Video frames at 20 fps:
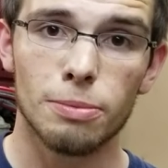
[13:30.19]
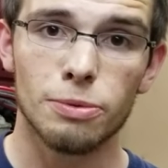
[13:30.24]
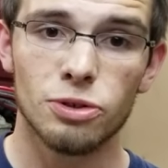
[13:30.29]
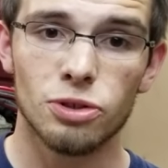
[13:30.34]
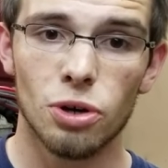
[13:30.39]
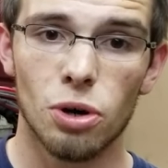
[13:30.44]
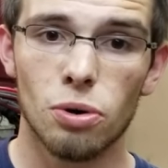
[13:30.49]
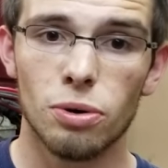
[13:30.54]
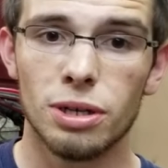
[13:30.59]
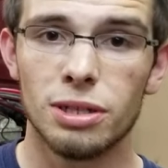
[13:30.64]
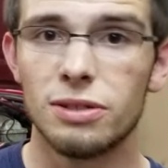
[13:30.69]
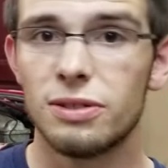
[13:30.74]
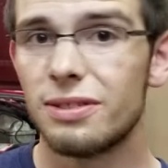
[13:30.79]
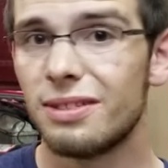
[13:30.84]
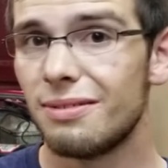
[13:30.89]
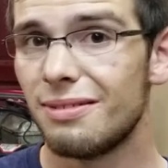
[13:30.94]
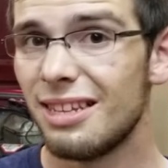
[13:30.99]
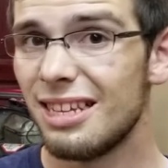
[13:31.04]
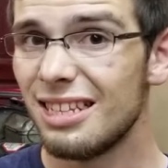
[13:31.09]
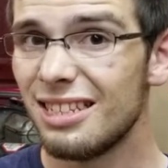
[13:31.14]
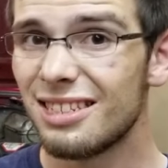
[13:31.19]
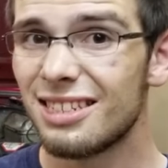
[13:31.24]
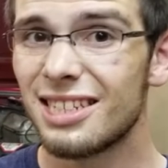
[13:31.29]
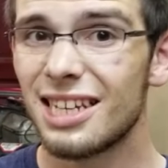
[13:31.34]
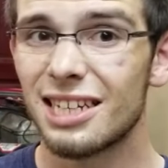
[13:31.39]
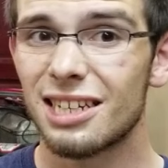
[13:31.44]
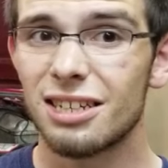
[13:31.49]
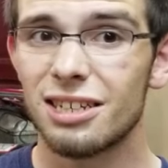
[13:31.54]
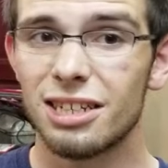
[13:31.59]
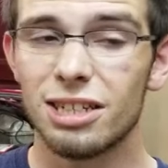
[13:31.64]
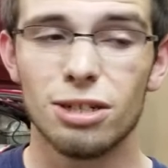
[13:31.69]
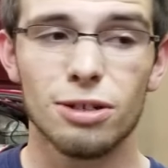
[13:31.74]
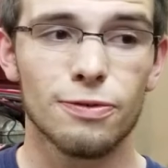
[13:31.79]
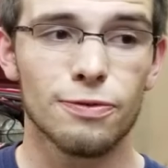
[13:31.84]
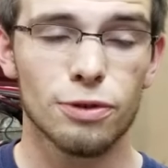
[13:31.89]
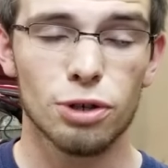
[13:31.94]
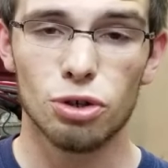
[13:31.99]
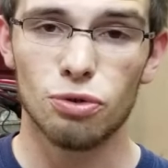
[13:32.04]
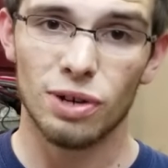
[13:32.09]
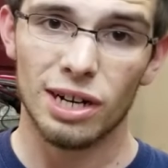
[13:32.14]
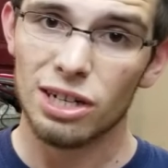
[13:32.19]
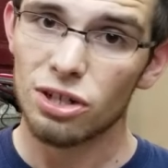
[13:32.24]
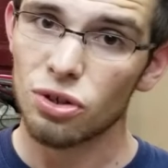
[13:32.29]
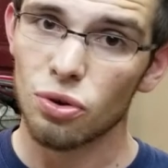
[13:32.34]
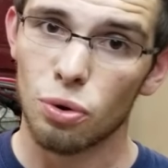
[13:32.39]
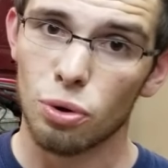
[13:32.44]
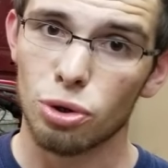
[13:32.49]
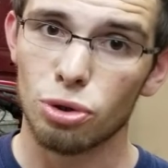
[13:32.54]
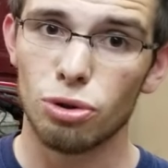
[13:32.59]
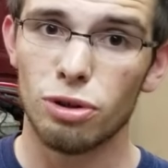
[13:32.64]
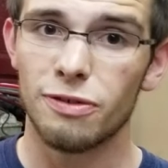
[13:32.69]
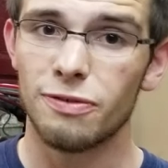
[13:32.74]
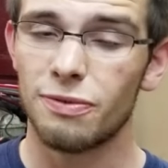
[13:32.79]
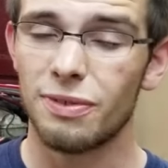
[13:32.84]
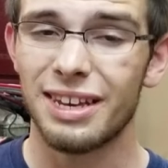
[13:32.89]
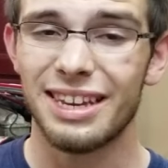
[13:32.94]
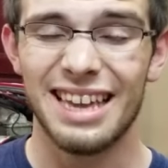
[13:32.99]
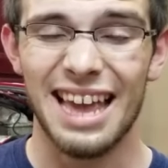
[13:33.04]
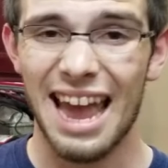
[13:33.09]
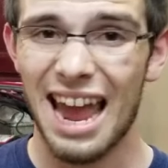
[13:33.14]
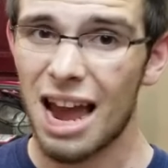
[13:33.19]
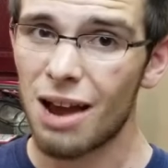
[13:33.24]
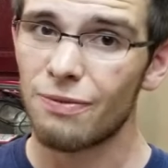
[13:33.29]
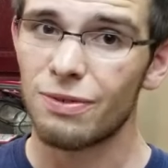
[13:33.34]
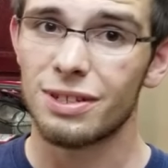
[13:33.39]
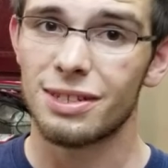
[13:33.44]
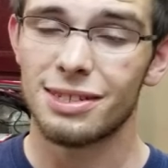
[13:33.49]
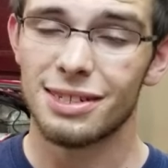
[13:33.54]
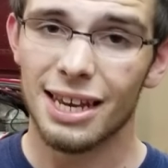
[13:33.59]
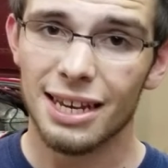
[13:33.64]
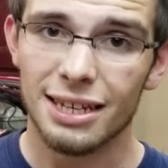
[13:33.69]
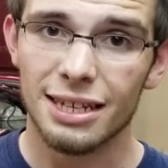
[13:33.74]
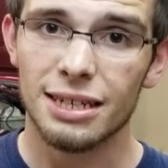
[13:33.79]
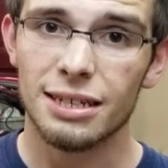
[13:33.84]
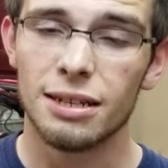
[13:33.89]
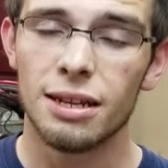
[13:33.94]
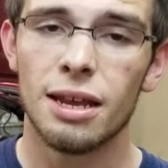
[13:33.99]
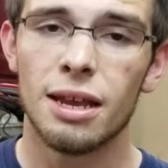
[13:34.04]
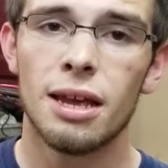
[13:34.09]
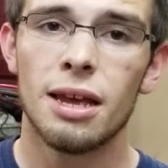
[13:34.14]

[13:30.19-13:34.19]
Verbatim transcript: So it's in 2nd gear for a grand total of like 0.5 seconds.